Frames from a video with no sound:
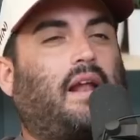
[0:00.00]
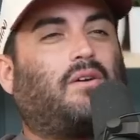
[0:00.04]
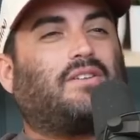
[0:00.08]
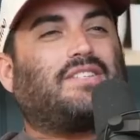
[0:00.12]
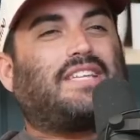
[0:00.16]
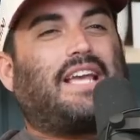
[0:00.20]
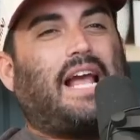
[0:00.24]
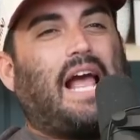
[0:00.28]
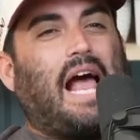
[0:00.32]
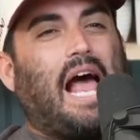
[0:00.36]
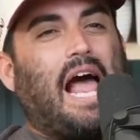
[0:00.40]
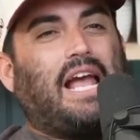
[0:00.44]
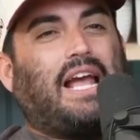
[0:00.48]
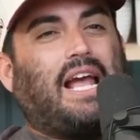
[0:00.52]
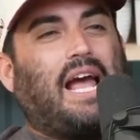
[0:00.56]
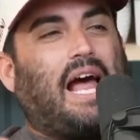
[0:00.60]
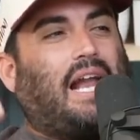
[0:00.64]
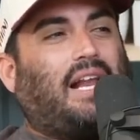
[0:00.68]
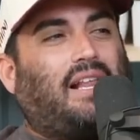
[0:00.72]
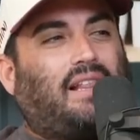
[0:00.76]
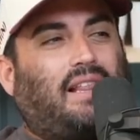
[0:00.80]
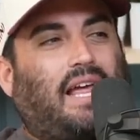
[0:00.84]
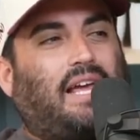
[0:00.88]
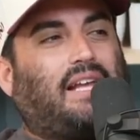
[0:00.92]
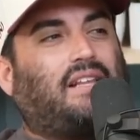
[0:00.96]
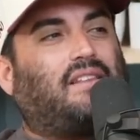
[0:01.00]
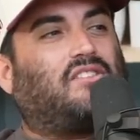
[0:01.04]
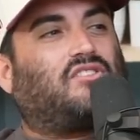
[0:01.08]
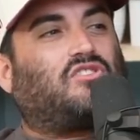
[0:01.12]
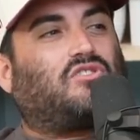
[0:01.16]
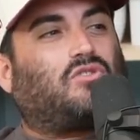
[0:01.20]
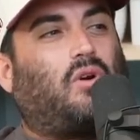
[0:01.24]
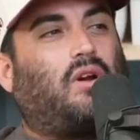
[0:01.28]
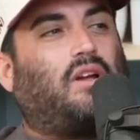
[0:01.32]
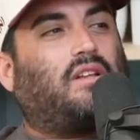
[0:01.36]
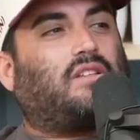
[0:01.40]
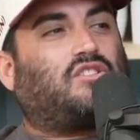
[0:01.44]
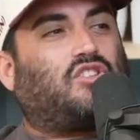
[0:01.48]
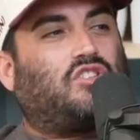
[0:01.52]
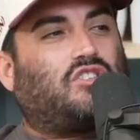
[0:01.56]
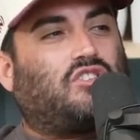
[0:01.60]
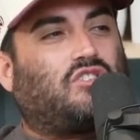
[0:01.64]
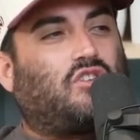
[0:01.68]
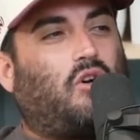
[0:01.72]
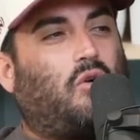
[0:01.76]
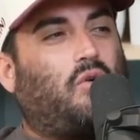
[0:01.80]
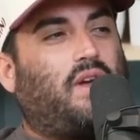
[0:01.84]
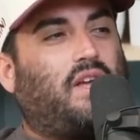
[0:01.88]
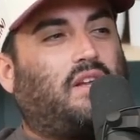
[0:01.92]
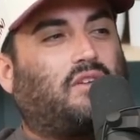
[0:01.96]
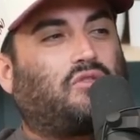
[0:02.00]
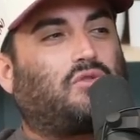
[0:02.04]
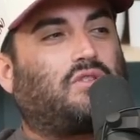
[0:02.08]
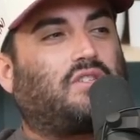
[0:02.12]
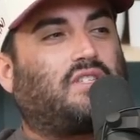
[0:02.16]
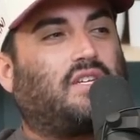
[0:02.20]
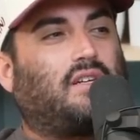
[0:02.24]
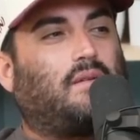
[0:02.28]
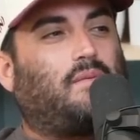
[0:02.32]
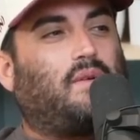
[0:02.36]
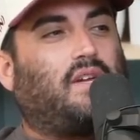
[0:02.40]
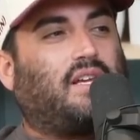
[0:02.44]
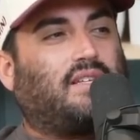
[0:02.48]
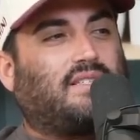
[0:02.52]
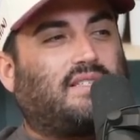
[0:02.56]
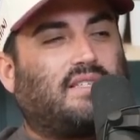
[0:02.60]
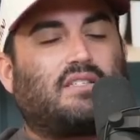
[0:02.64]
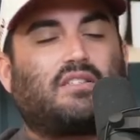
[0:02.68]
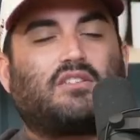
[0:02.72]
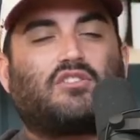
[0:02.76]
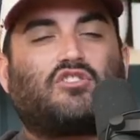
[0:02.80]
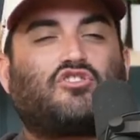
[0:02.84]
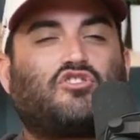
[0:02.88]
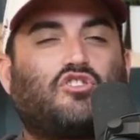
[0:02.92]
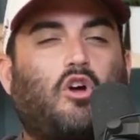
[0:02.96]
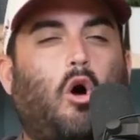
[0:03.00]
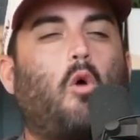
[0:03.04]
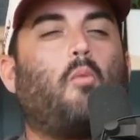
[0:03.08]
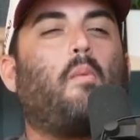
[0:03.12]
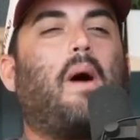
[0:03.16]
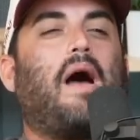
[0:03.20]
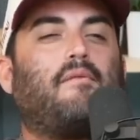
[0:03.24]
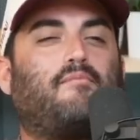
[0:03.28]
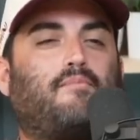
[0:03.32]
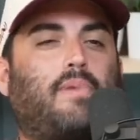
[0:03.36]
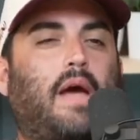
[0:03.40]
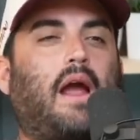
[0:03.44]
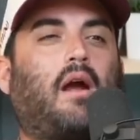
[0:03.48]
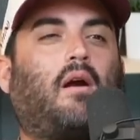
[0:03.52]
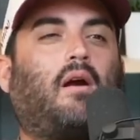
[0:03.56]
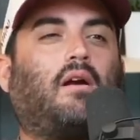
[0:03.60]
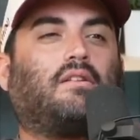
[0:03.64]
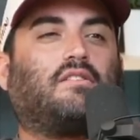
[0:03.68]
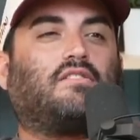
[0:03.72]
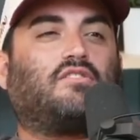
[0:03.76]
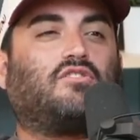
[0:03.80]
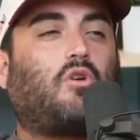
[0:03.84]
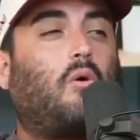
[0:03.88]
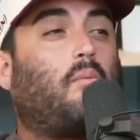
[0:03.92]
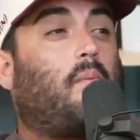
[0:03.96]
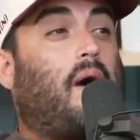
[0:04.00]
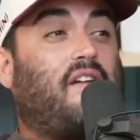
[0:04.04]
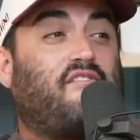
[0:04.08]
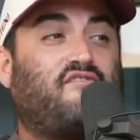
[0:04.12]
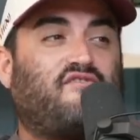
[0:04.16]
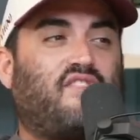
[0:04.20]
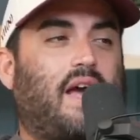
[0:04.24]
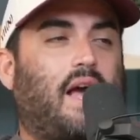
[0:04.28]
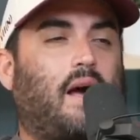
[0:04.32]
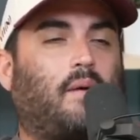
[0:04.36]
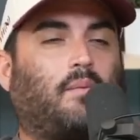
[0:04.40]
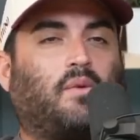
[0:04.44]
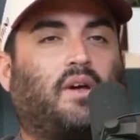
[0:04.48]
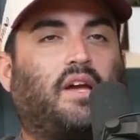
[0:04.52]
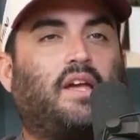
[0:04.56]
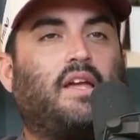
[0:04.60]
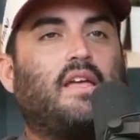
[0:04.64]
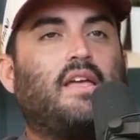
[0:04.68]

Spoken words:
then I was like, I kind of like this story. It's just so interesting to me because this is so my parents, so my family.